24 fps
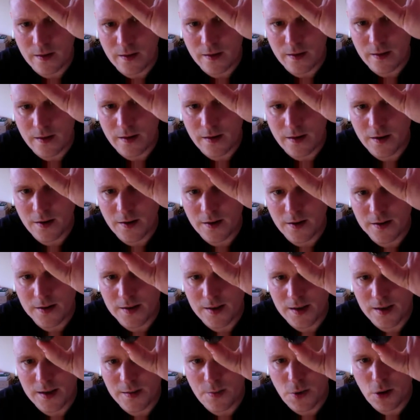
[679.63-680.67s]
There you go. You can
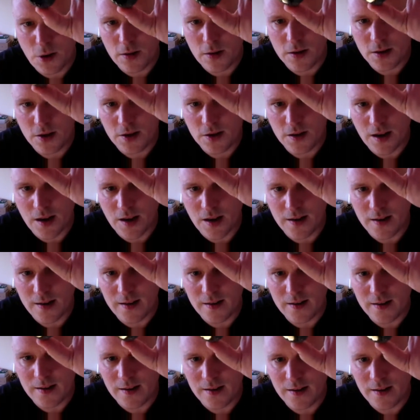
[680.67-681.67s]
see the polished side,